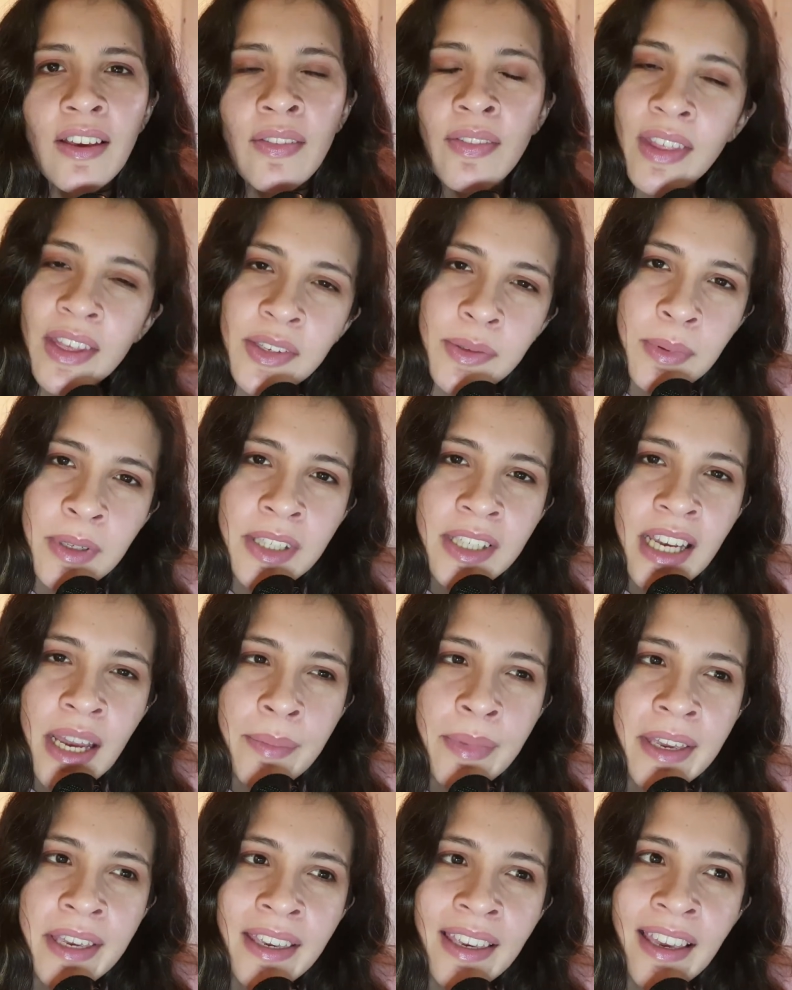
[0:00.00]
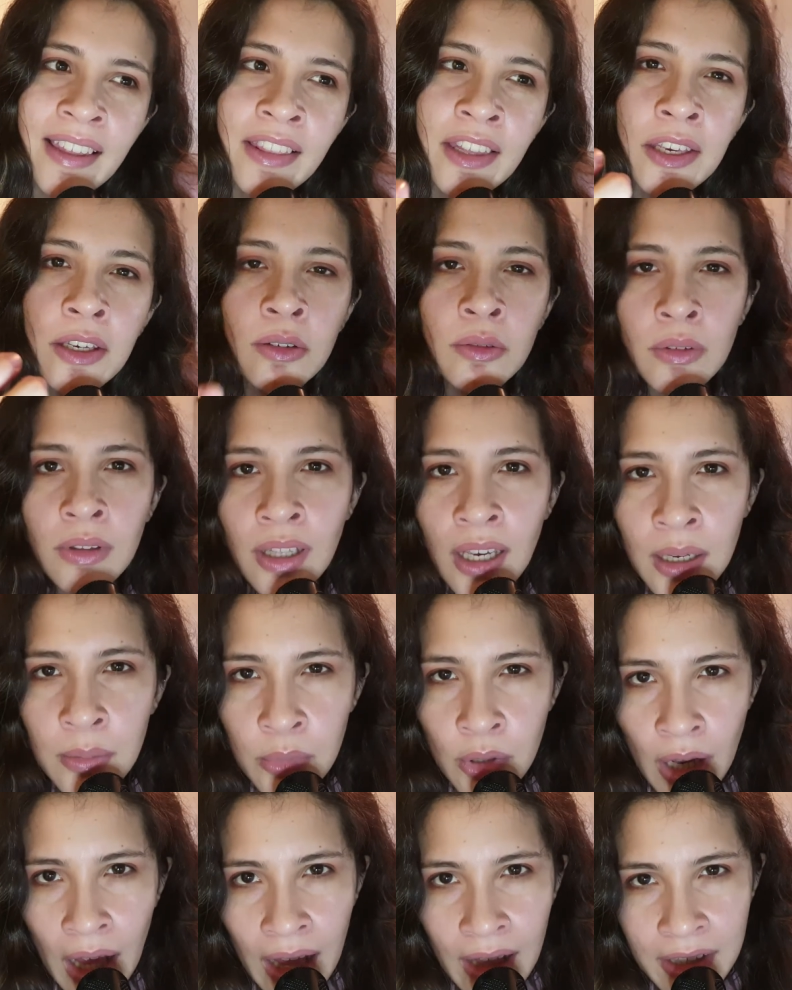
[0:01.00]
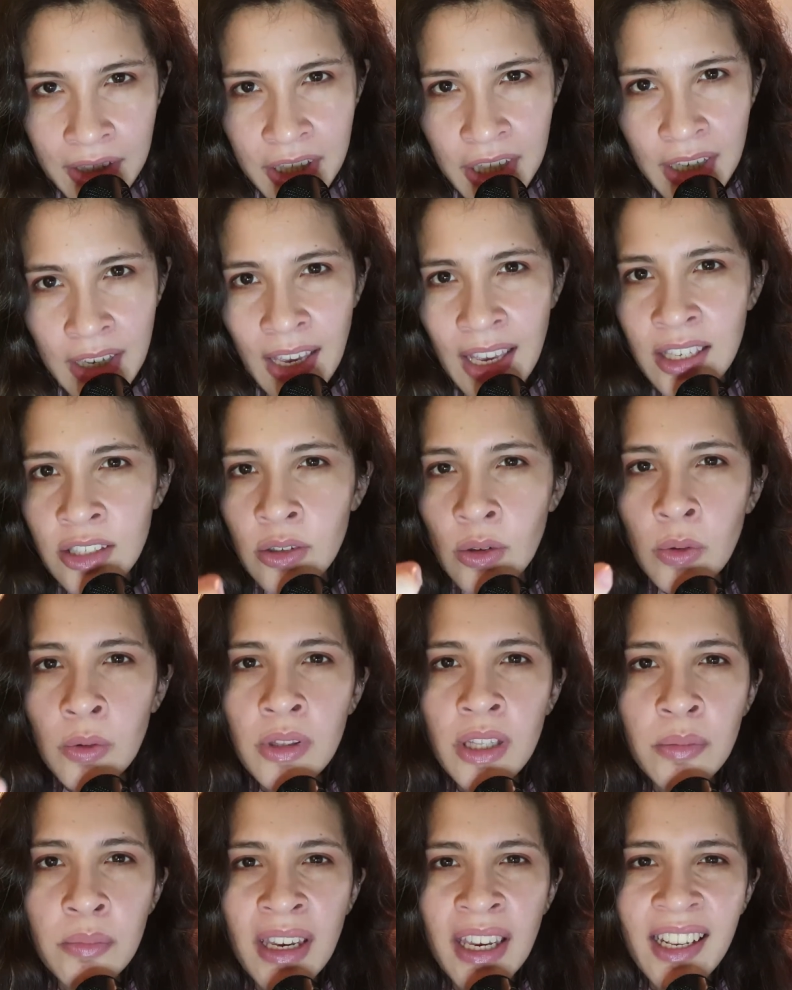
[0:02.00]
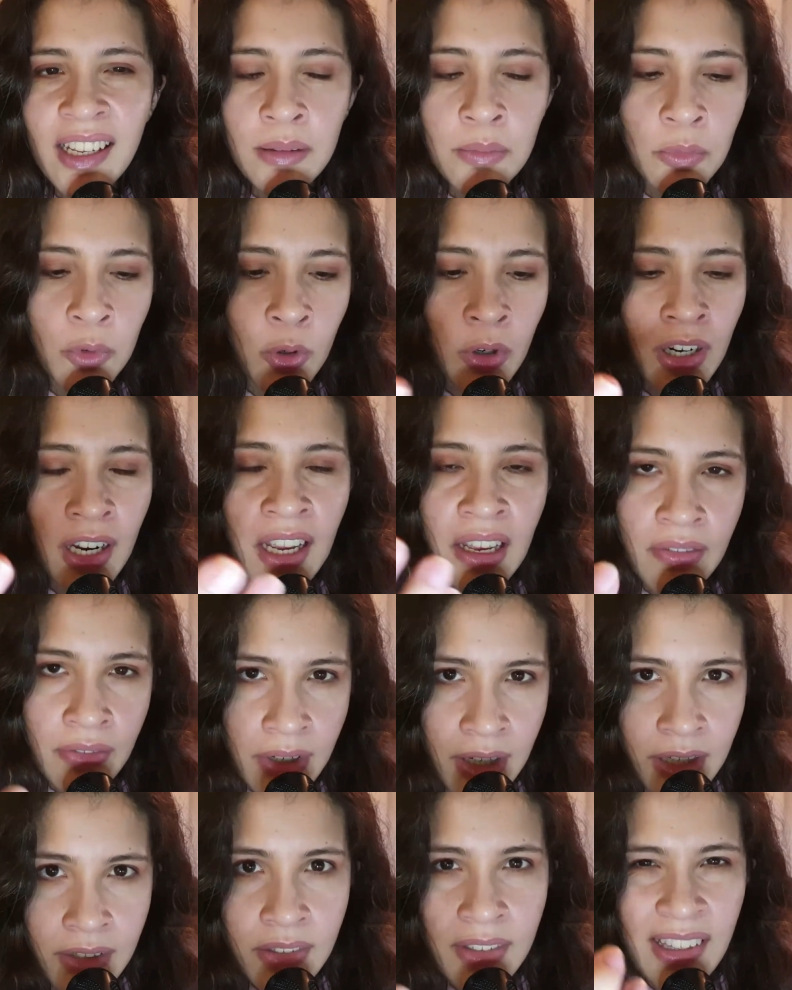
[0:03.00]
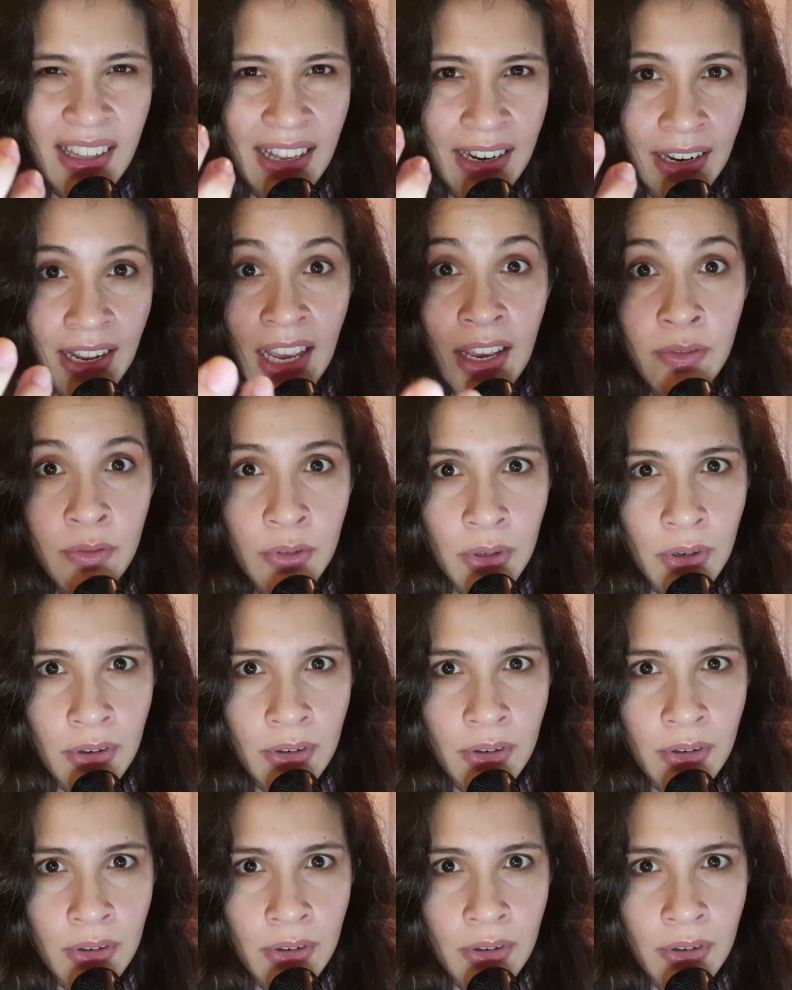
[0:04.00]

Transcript: this pandemic in the online modality has only made it more evident than ever.